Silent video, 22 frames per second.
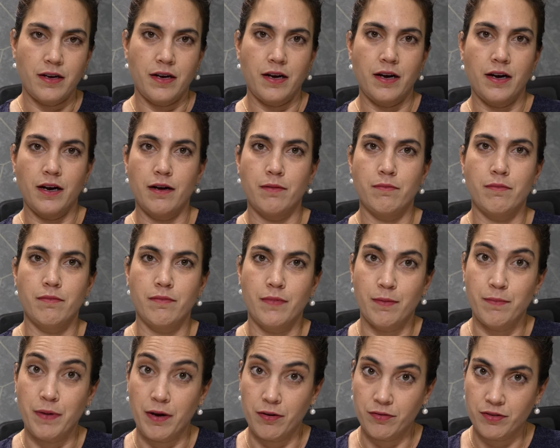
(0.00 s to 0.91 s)

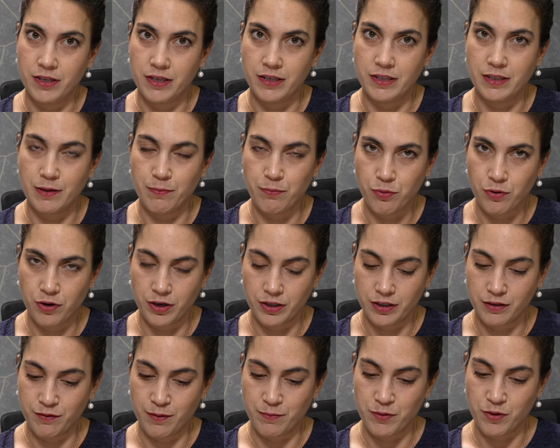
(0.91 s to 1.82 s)
about the
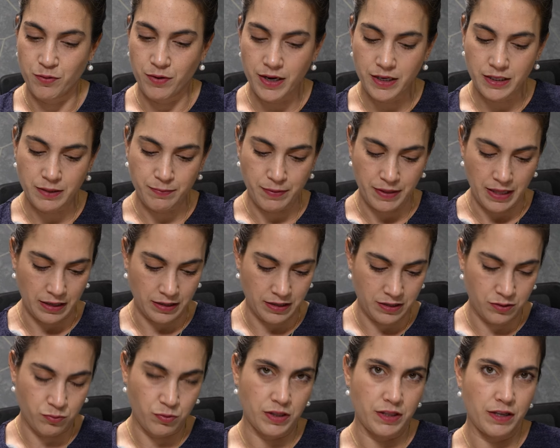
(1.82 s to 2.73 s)
support from U.S., but that
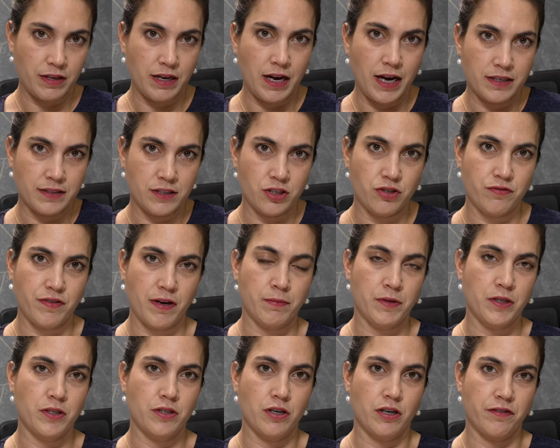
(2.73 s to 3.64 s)
is what the hostage
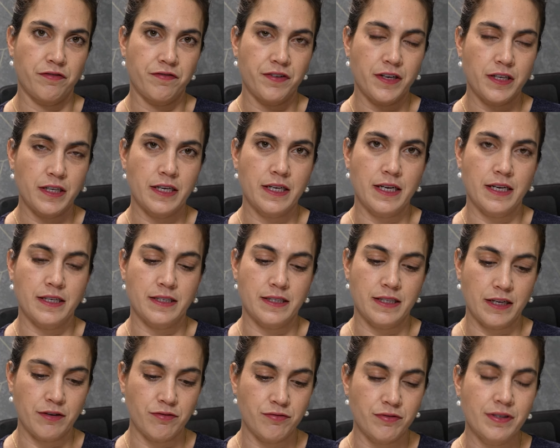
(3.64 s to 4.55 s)
families are feeling, as
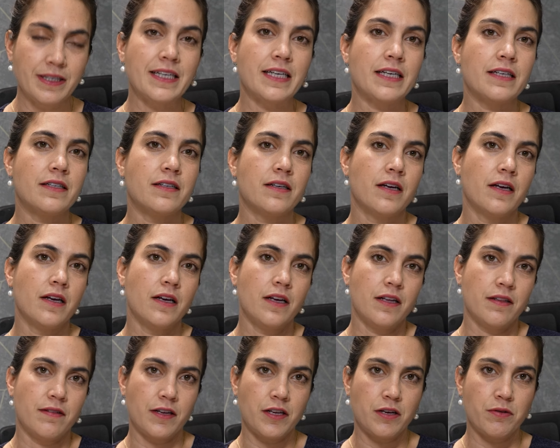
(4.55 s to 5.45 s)
they need
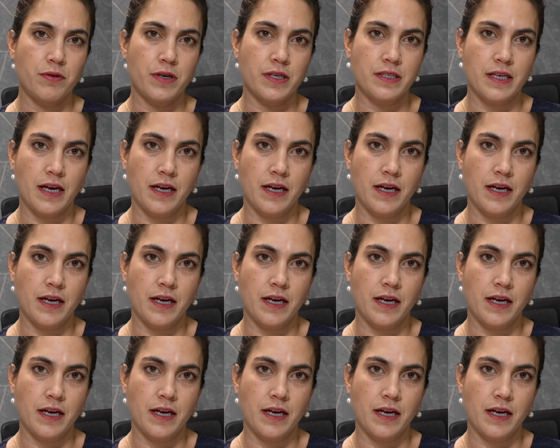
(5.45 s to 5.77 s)
the U.S.